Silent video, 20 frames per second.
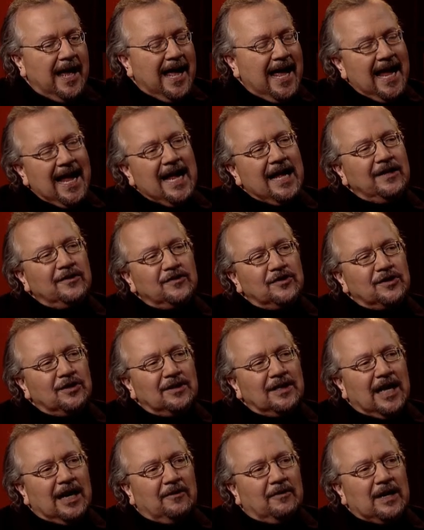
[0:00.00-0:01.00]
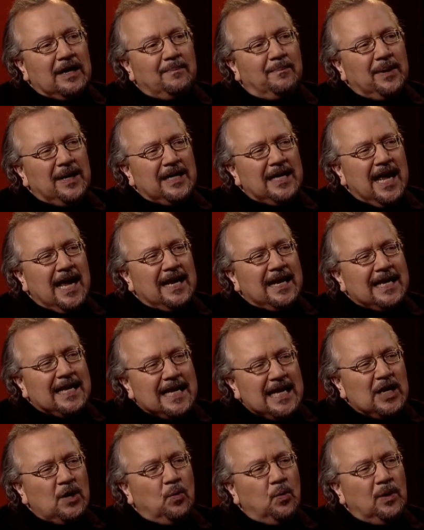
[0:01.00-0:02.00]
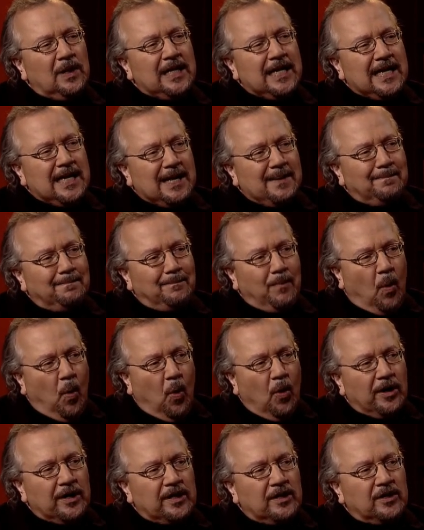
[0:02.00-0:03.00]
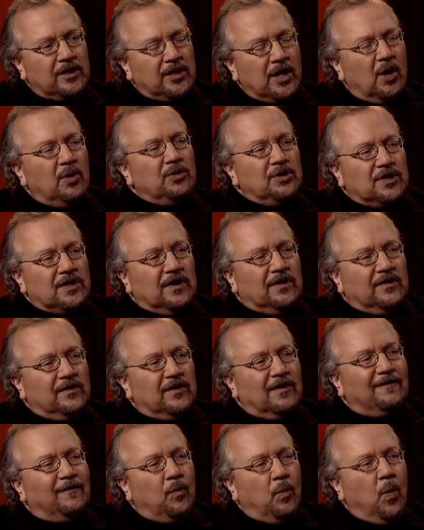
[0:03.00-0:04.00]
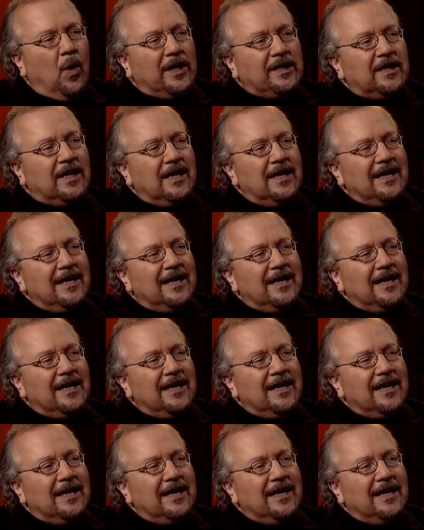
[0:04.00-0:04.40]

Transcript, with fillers: ancillary but yet equally important notions of what